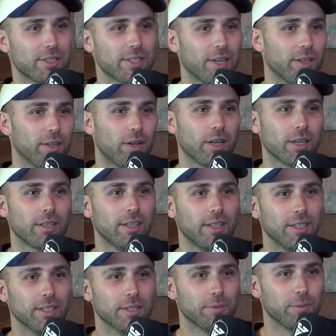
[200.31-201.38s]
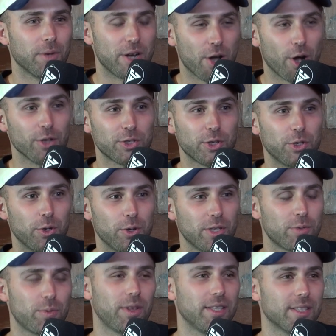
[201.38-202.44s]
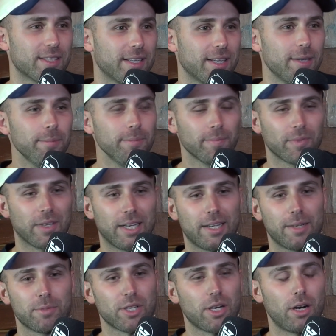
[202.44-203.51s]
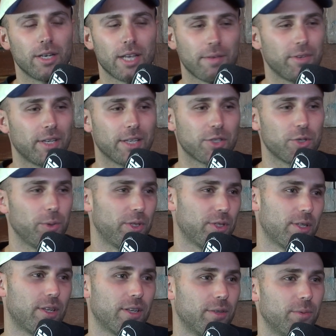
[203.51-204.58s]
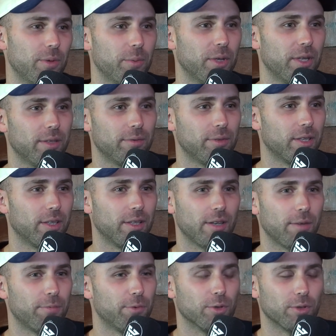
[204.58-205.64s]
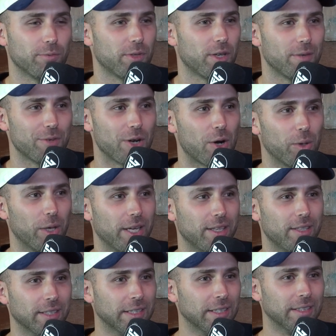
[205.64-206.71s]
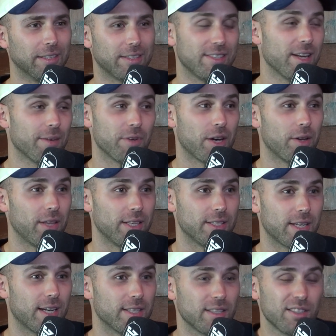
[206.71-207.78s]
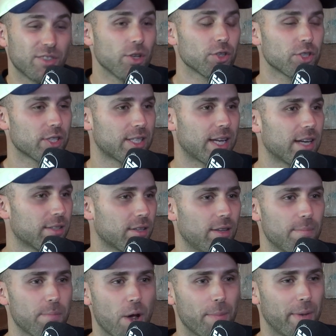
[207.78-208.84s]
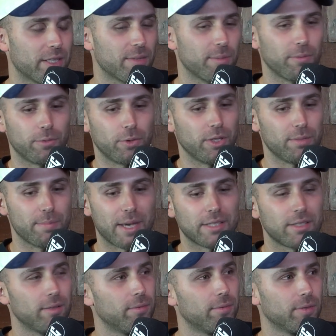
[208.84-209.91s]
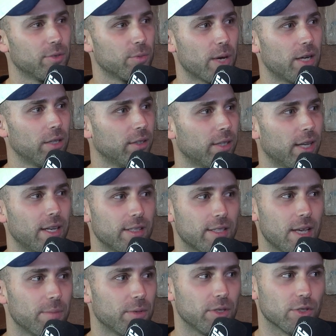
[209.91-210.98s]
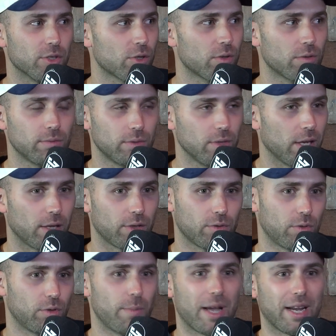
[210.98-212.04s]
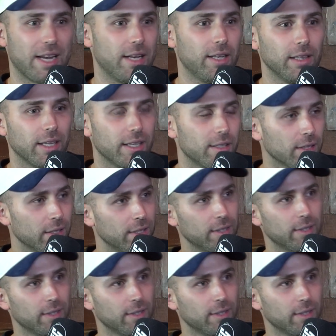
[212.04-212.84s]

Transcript: So, like, we're known to do this with this team. Um, so I never get too excited when we've got a, a four or five goal lead because you never know in these days. And it's not just us. I think momentum in footy is massive as ah. well, and any team can just you know crawl back any lead.